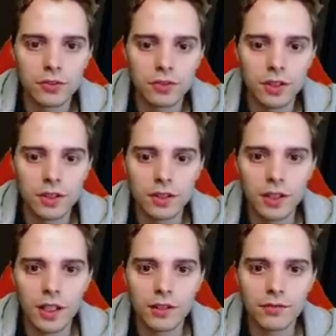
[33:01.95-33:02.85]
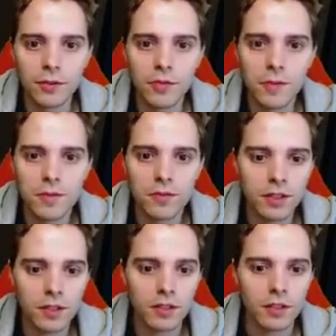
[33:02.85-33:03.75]
This guy for the memes of
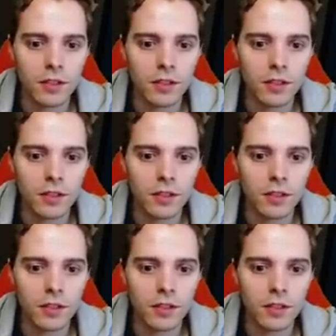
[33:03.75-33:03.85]
it.